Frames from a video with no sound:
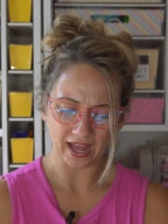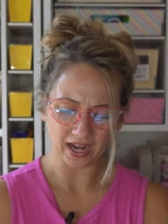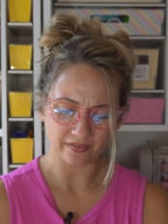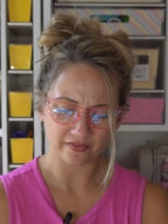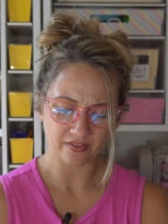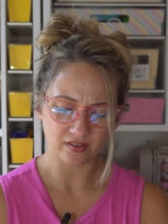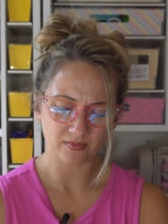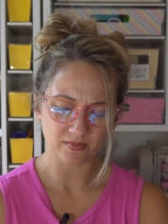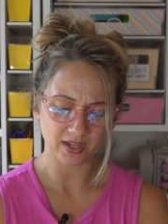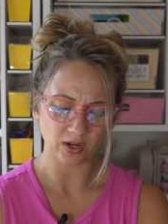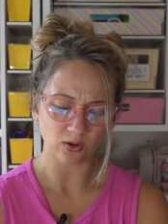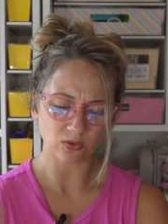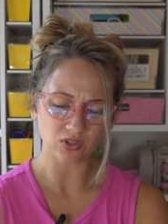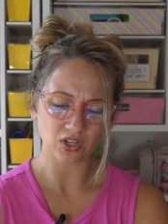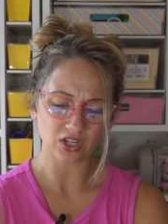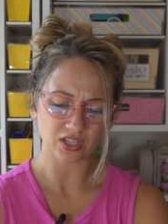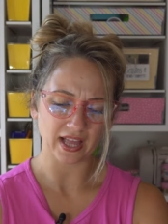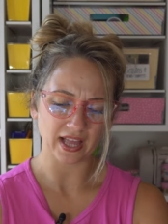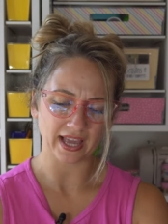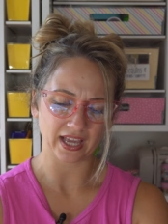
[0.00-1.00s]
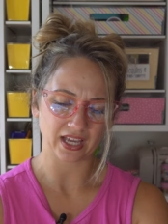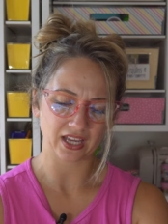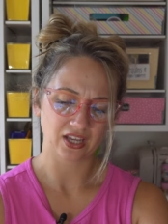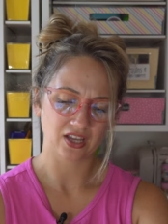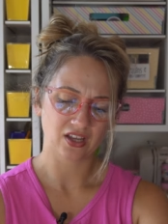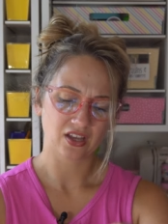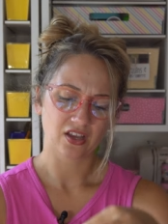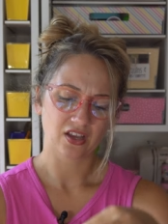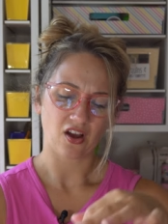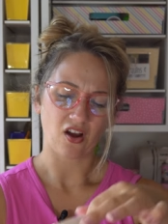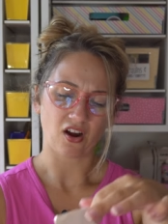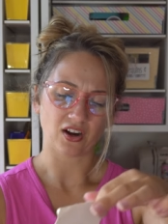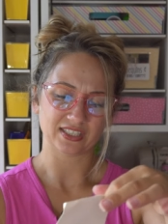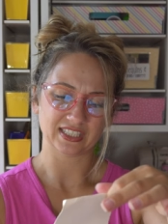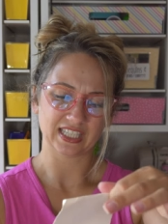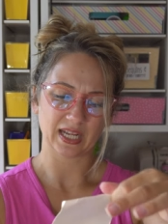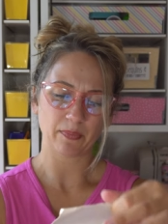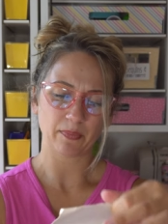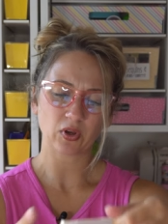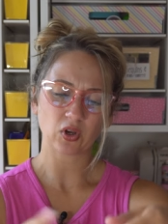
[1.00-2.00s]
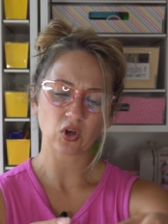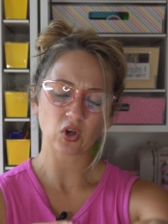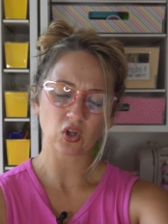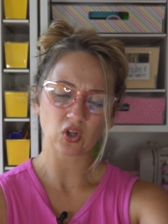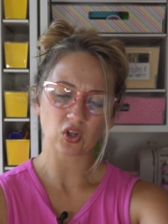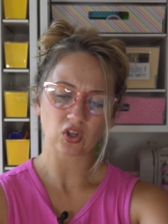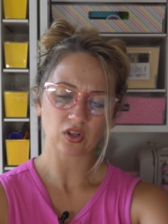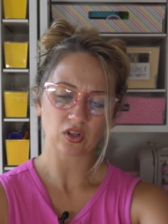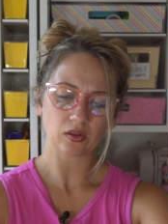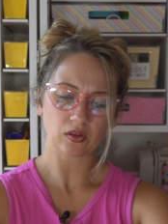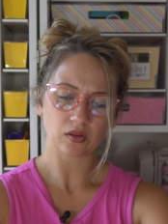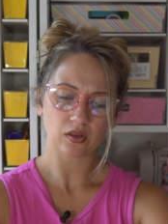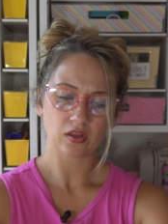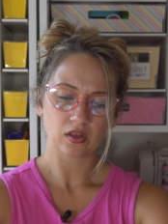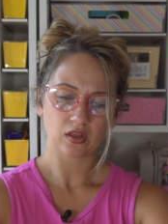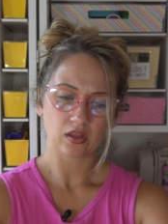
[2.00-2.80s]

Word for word: out of them. They don't look like our typical